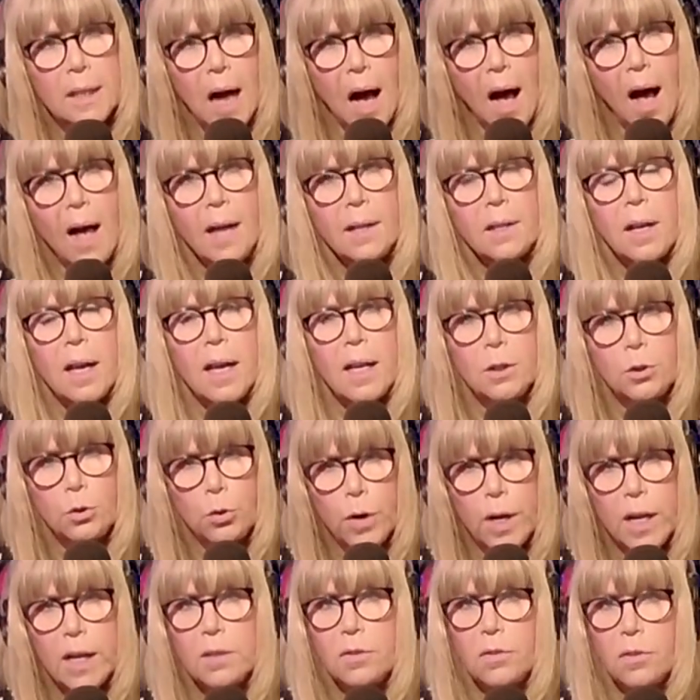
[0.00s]
got a
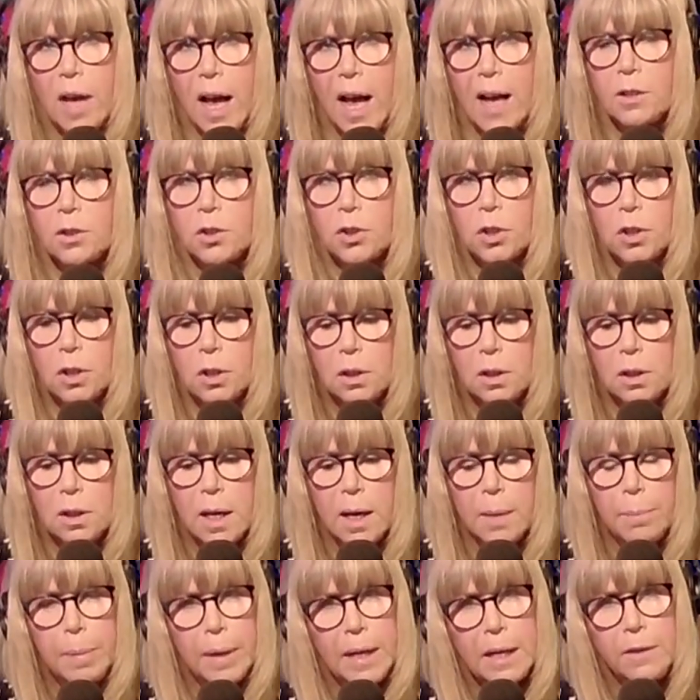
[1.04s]
transactional
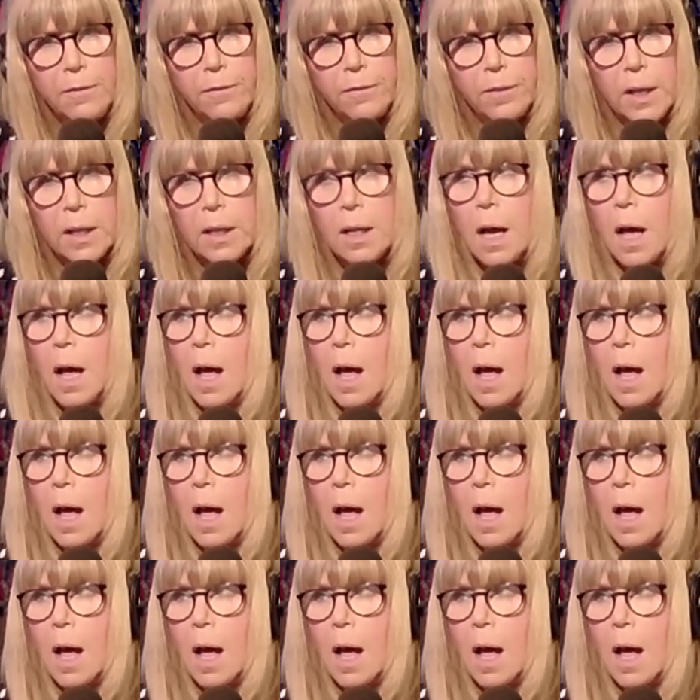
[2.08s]
uh, benefit